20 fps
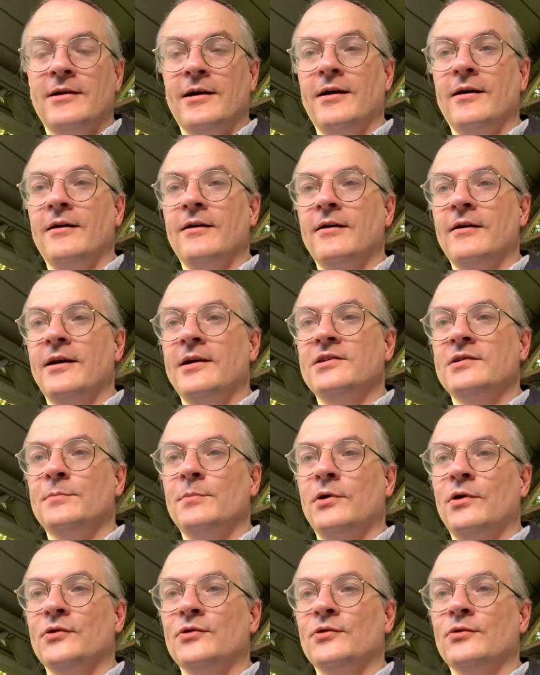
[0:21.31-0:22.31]
It's a
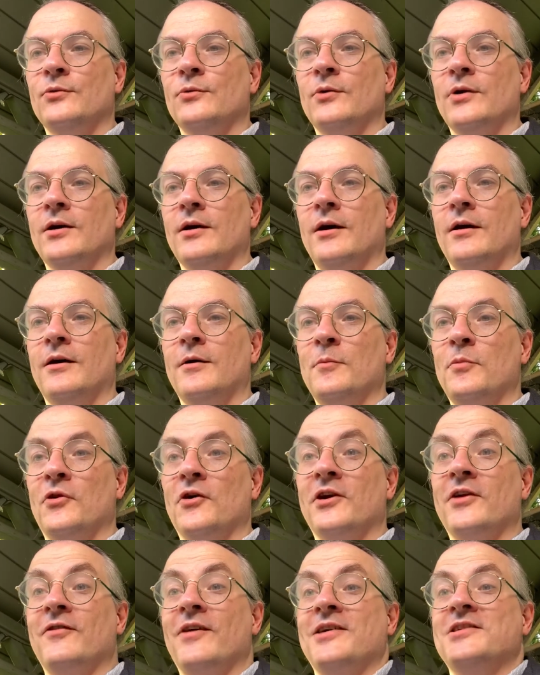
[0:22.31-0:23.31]
parcel
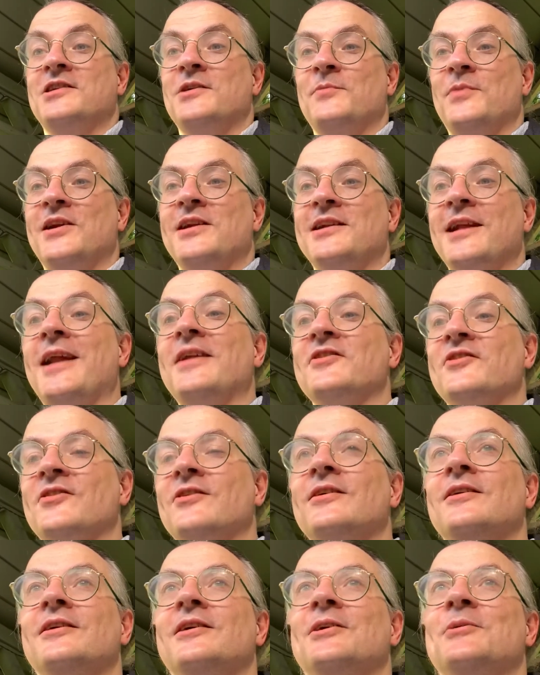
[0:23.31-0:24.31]
that I've actually been lent
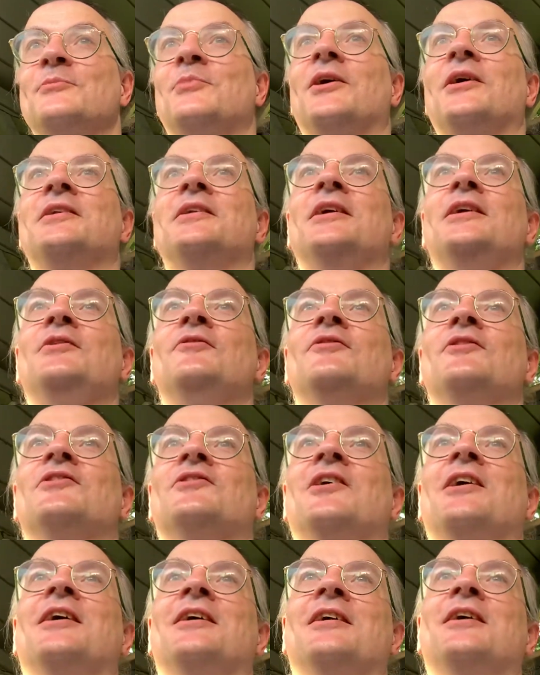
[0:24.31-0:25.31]
by Neve.
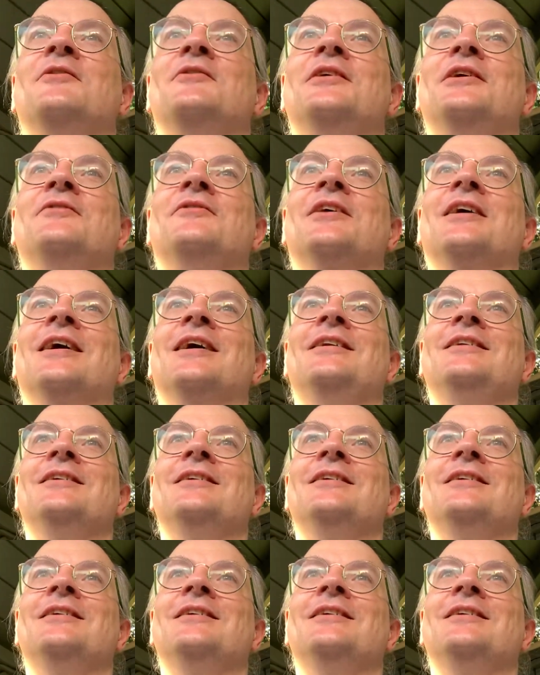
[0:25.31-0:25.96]
Say hello, Neve, again.